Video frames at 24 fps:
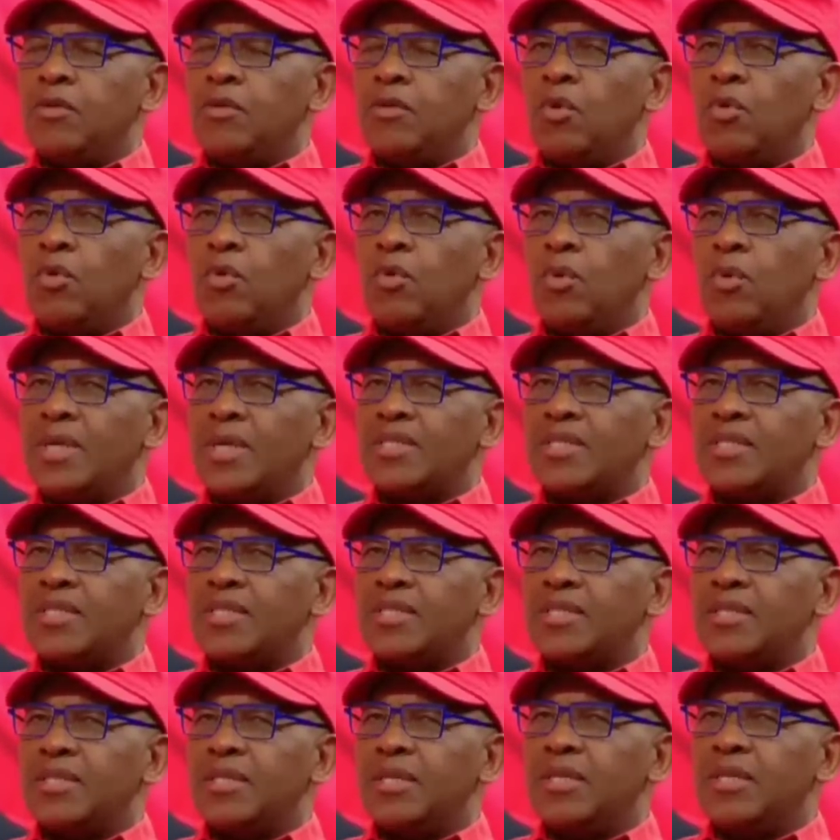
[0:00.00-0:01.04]

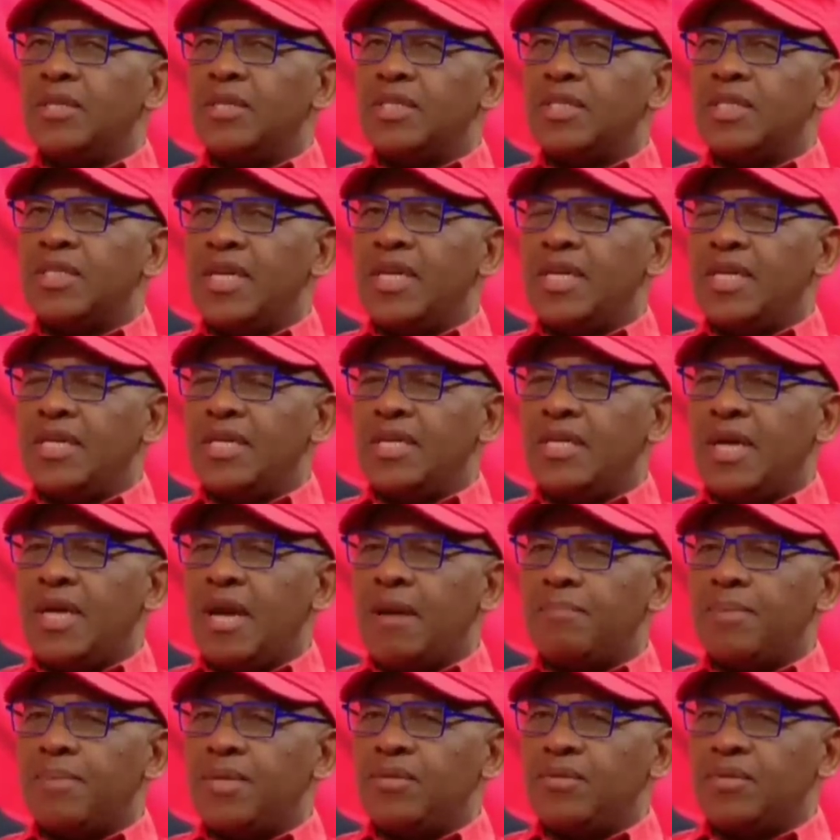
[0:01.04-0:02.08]
what really
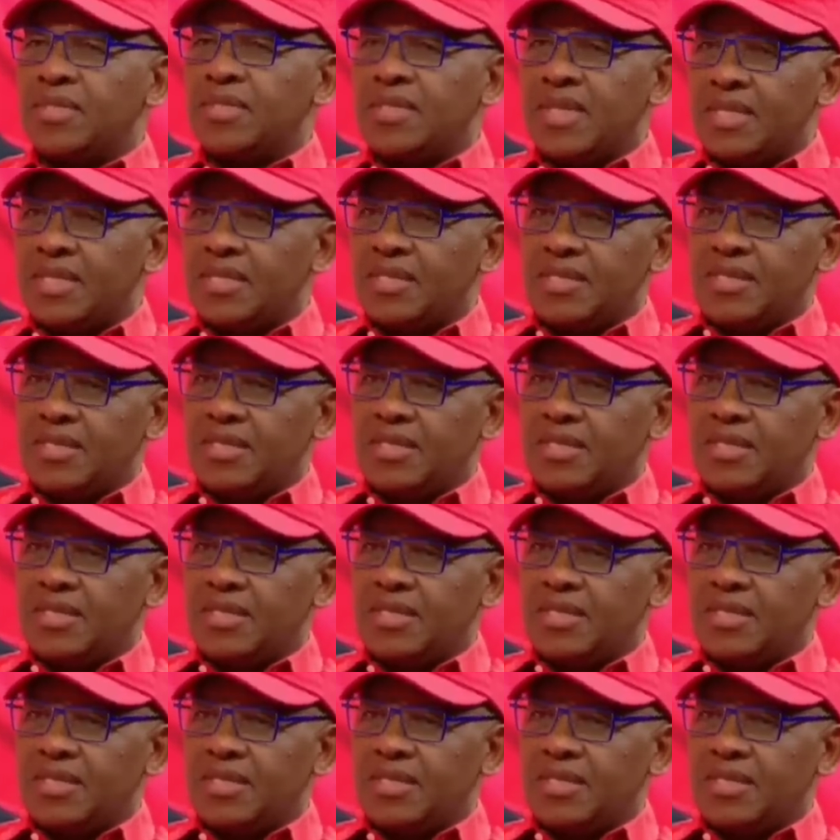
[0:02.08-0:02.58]
happened was that